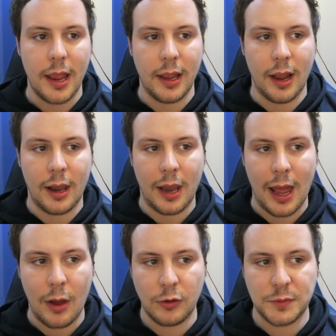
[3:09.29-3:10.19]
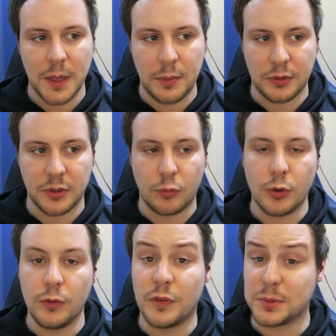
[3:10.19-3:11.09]
It allows people to
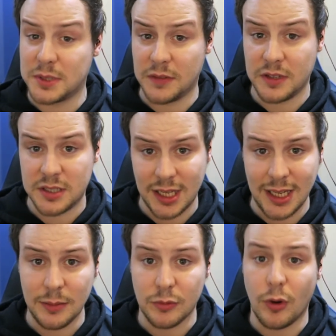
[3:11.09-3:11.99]
root for specific teams